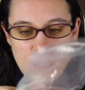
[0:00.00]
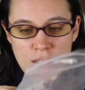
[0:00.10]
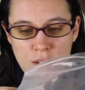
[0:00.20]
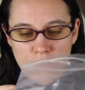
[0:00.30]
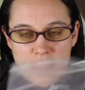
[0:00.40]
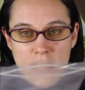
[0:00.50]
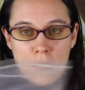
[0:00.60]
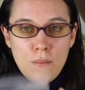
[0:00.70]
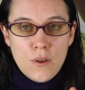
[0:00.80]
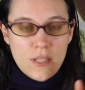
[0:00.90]
So they
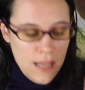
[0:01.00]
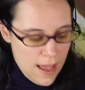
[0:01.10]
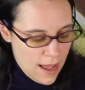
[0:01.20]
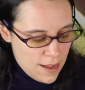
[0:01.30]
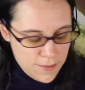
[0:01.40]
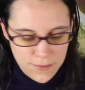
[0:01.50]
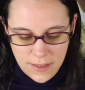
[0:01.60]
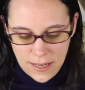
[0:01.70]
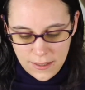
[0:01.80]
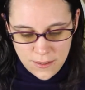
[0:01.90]
both have
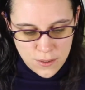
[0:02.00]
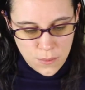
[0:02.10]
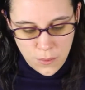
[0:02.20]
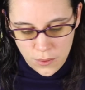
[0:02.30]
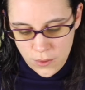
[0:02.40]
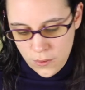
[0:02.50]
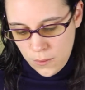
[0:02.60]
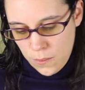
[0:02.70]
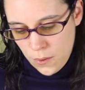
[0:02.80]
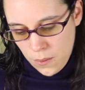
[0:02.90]
like super
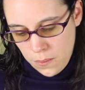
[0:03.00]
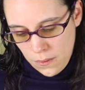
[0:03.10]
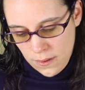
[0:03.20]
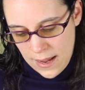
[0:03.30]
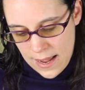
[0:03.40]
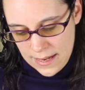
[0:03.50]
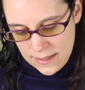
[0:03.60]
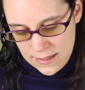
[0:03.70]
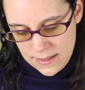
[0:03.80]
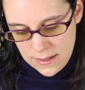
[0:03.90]
cute purple
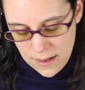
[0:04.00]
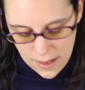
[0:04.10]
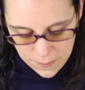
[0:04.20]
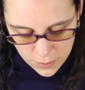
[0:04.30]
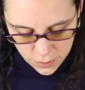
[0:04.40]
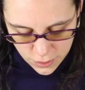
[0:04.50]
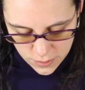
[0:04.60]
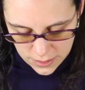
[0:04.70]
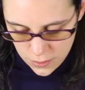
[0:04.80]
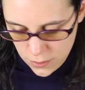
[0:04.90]
eyes. I'm gonna
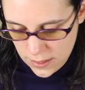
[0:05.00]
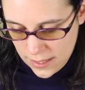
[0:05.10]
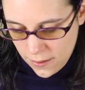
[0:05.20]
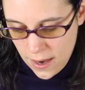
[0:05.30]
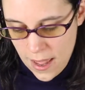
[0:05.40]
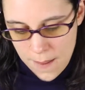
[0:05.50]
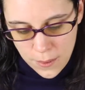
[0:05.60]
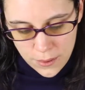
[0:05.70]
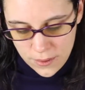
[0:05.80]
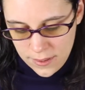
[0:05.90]
show that to you later.
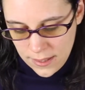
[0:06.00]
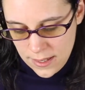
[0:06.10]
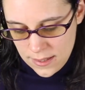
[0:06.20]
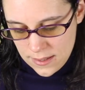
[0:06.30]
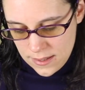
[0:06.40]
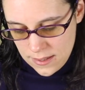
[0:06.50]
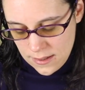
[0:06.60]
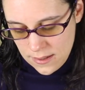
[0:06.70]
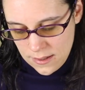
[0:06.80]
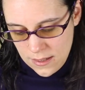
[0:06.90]
But the thing is,
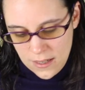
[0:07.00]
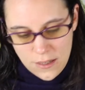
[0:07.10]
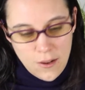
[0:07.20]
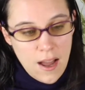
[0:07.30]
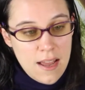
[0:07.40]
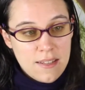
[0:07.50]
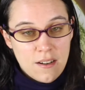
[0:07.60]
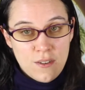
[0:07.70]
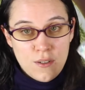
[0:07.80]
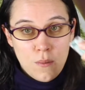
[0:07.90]
the eyes
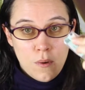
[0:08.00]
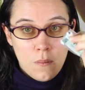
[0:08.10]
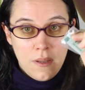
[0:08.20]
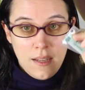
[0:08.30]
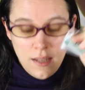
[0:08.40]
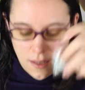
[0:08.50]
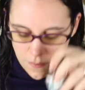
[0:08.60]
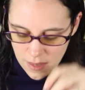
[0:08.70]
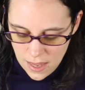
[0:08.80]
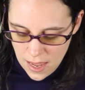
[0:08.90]
are super big
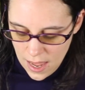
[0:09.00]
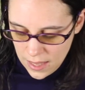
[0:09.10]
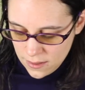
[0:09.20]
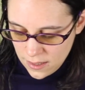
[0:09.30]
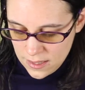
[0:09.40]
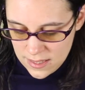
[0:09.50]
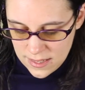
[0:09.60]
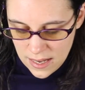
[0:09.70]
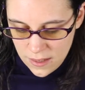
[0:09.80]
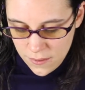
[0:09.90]
and the
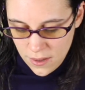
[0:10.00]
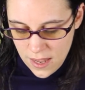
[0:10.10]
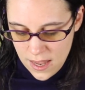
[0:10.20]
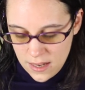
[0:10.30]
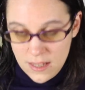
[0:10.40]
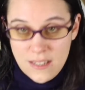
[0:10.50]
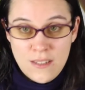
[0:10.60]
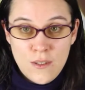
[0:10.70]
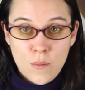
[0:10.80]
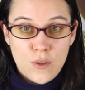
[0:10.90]
inside of the head is
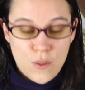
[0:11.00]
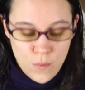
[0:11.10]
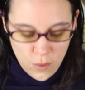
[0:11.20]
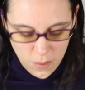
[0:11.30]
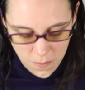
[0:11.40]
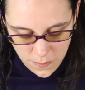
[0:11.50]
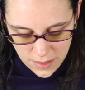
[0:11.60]
super small.